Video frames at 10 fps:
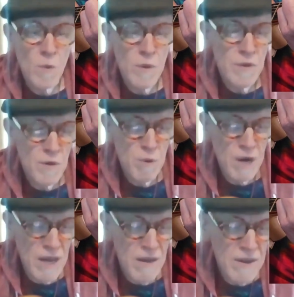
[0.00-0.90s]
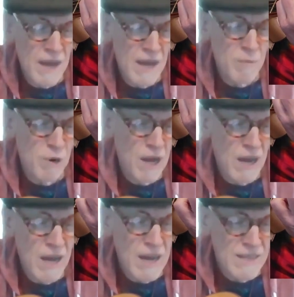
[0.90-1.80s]
with her brown-eyed
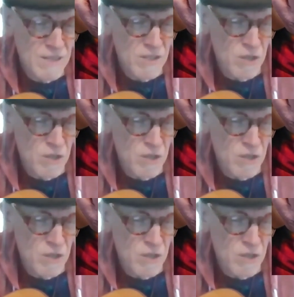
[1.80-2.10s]
pride and